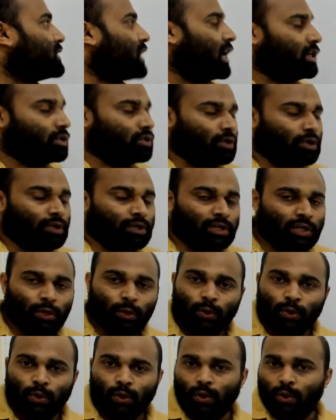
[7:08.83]
20 you
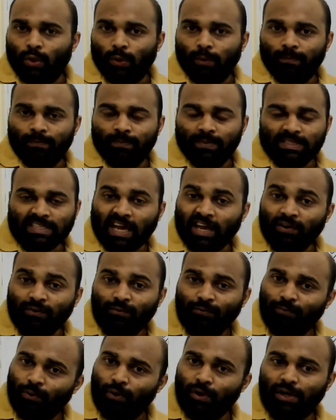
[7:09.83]
don't know, sin
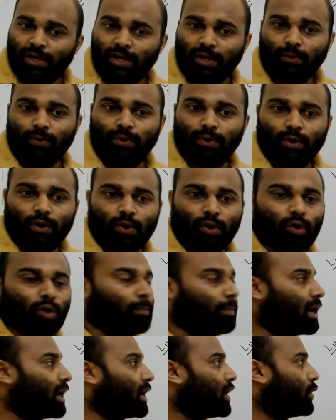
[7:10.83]
40 you don't know,
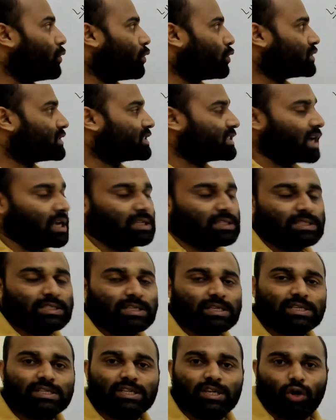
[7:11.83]
but you know sin
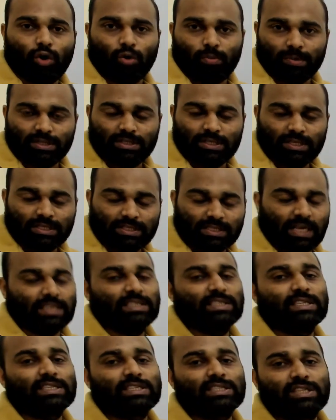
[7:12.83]
60 how much? Sin
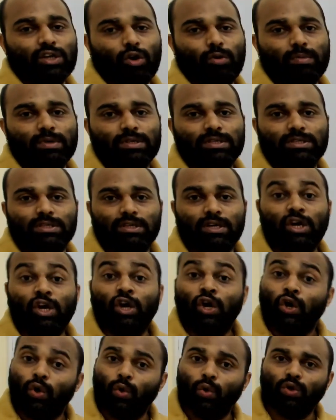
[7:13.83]
60 how much?
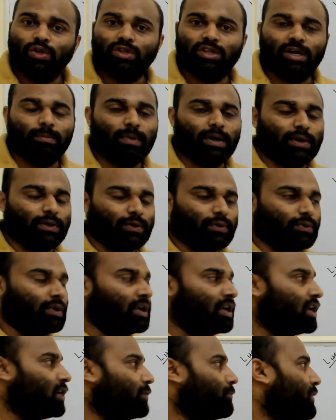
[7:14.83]
Root 3 by 2.
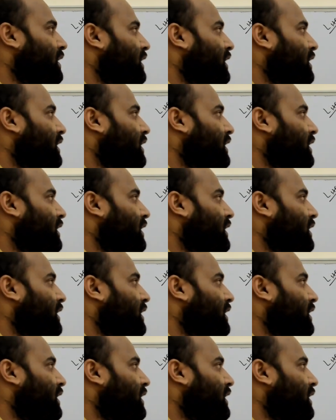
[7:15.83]
If any